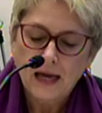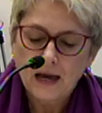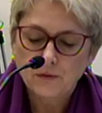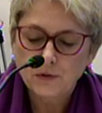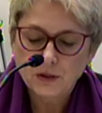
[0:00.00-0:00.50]

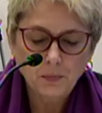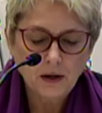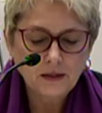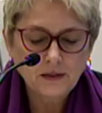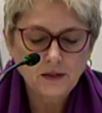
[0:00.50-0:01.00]
and
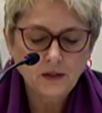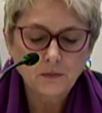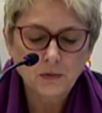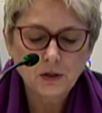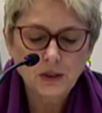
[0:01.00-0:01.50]
respond to
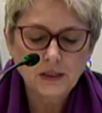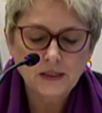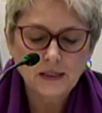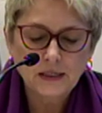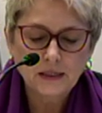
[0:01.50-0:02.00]

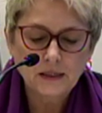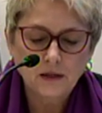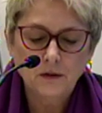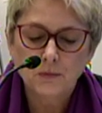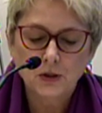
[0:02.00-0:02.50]

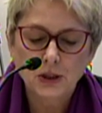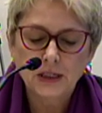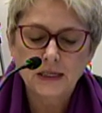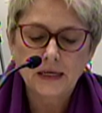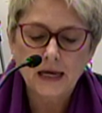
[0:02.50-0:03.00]

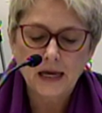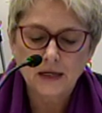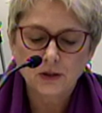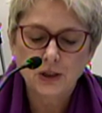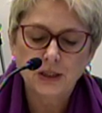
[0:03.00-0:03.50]
emerging
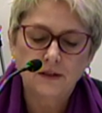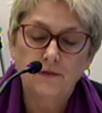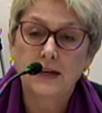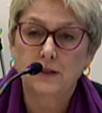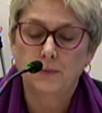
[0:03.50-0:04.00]
energy
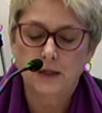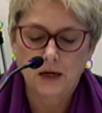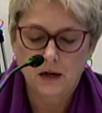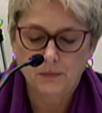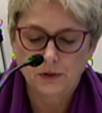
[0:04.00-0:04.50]
investment
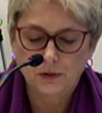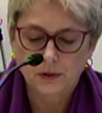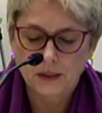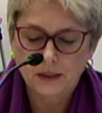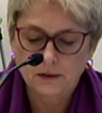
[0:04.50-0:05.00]

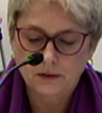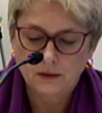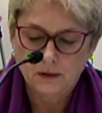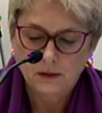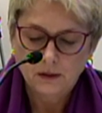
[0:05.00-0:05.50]
opportunities.
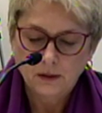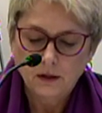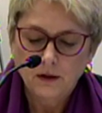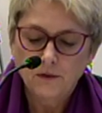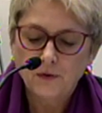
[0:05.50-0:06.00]

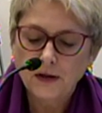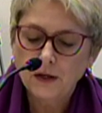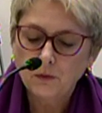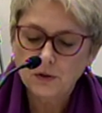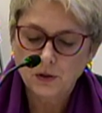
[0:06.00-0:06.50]

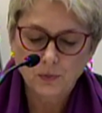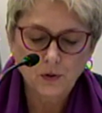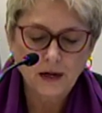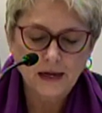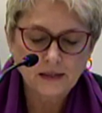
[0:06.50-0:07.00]
Funding will
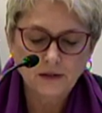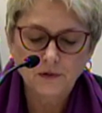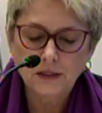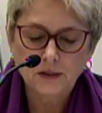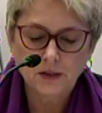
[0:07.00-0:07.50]
support
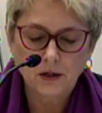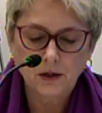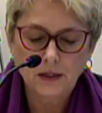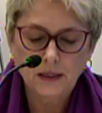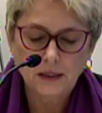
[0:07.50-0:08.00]
activities
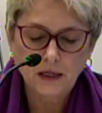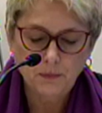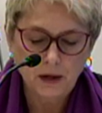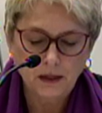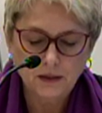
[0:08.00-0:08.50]
targeting key
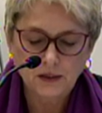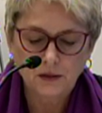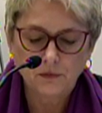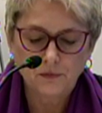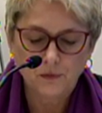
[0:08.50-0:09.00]
policy
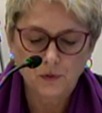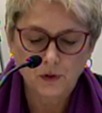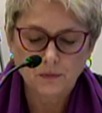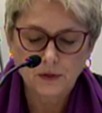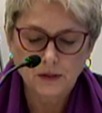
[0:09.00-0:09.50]

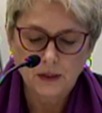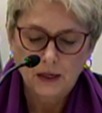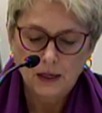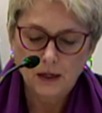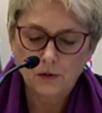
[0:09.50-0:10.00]
reforms,
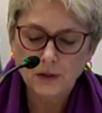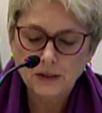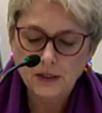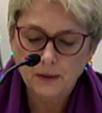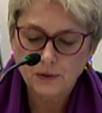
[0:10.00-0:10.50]

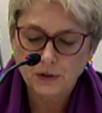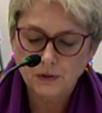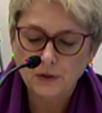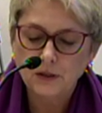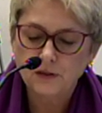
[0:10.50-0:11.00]
increased
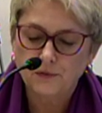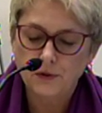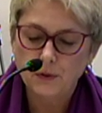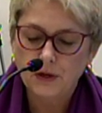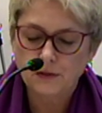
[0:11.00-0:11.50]
opportunities for
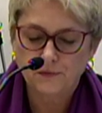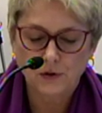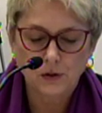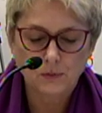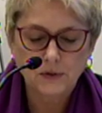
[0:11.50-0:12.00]
U.S.
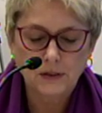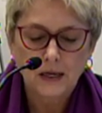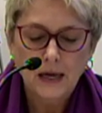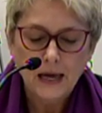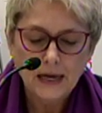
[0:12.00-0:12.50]
firms,
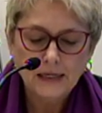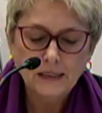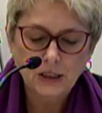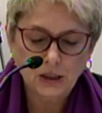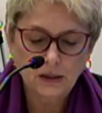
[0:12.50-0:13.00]
and
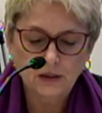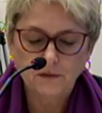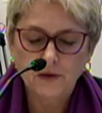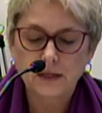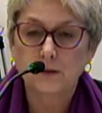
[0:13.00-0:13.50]
additional
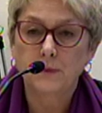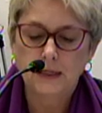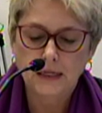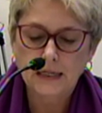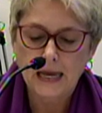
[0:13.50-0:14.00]
investment
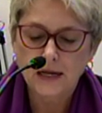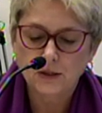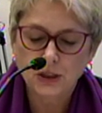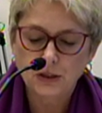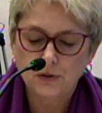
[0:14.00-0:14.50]
in
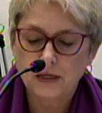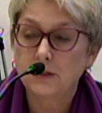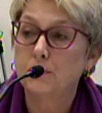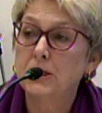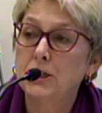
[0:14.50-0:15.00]
energy
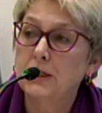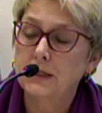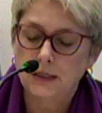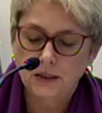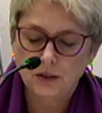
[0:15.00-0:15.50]
transmission
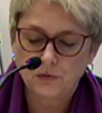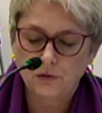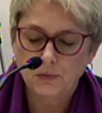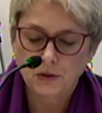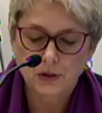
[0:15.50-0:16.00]
and
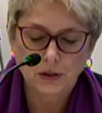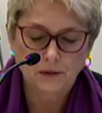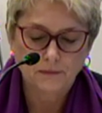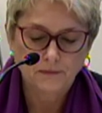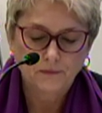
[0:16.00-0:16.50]
distribution.
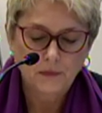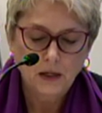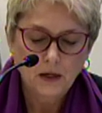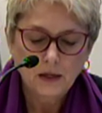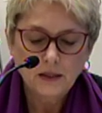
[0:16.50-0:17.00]

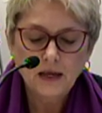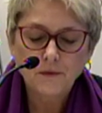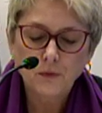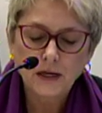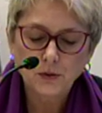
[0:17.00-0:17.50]
The
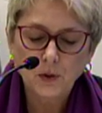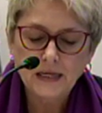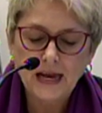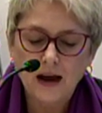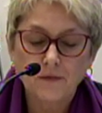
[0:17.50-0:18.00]

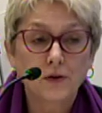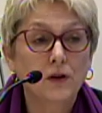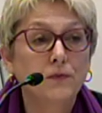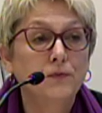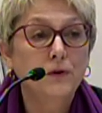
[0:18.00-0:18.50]
FY20
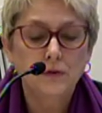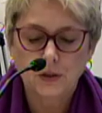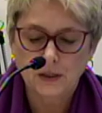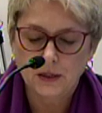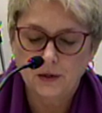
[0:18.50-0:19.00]
Africa food
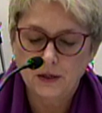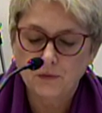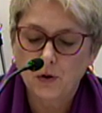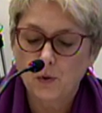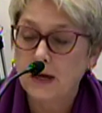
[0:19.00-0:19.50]
security
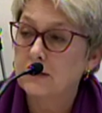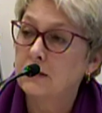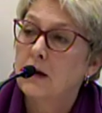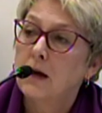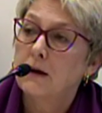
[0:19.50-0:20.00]
request
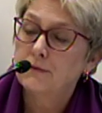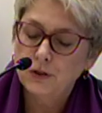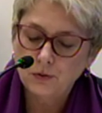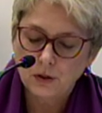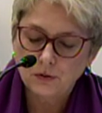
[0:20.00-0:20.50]
of
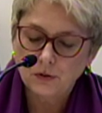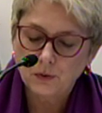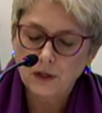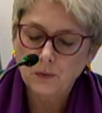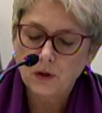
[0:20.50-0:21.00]

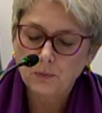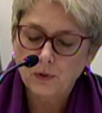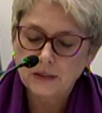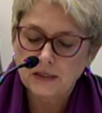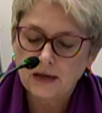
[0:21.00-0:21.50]

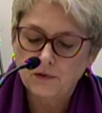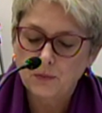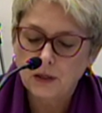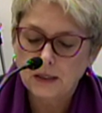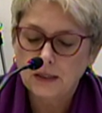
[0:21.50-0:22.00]
$221.7
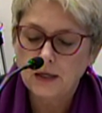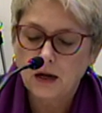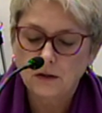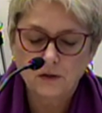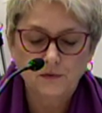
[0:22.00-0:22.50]

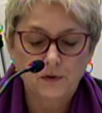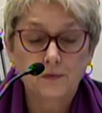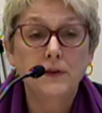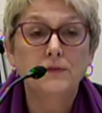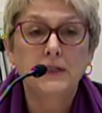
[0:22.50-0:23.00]
million for
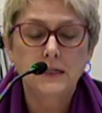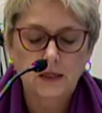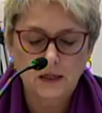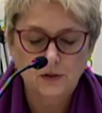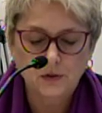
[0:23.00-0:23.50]
15
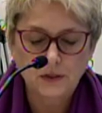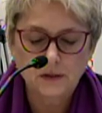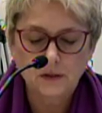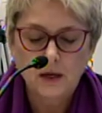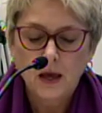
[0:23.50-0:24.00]

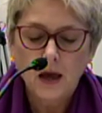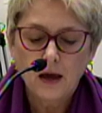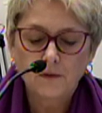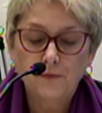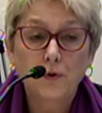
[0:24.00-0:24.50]
countries
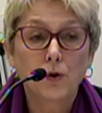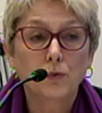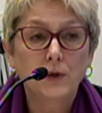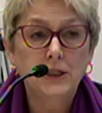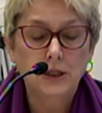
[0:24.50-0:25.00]
and 4
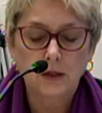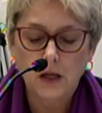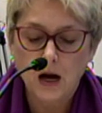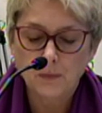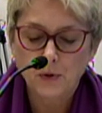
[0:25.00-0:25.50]
regional
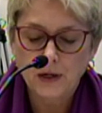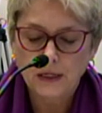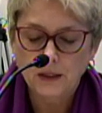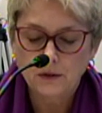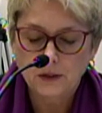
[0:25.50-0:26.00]

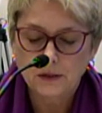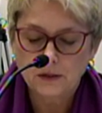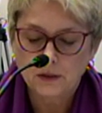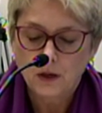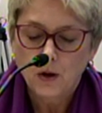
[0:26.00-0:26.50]
operating
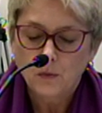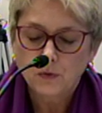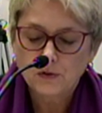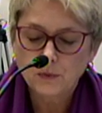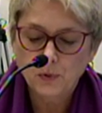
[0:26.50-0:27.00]
units
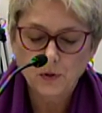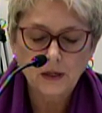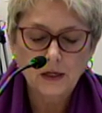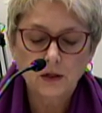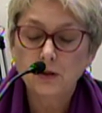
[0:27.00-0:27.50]
will support
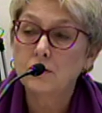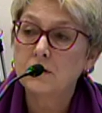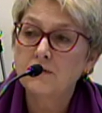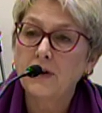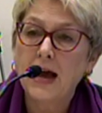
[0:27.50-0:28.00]

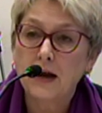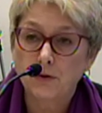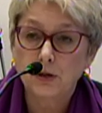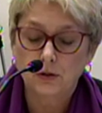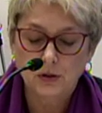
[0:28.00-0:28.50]
inclusive
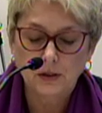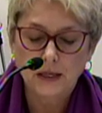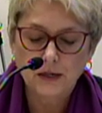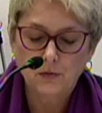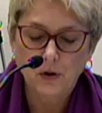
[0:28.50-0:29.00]

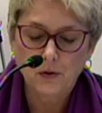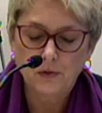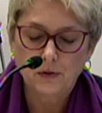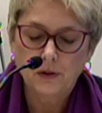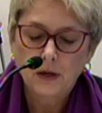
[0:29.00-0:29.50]
agriculture-led growth